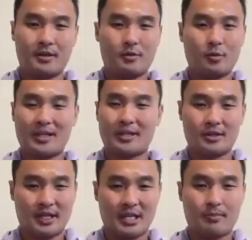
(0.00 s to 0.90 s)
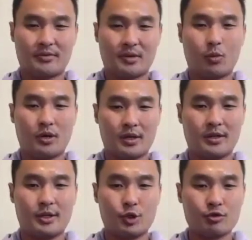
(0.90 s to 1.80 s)
We like to keep it somewhere in a
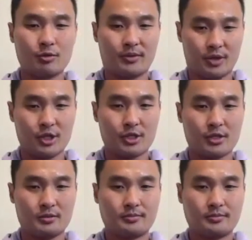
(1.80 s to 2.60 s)
neutral position.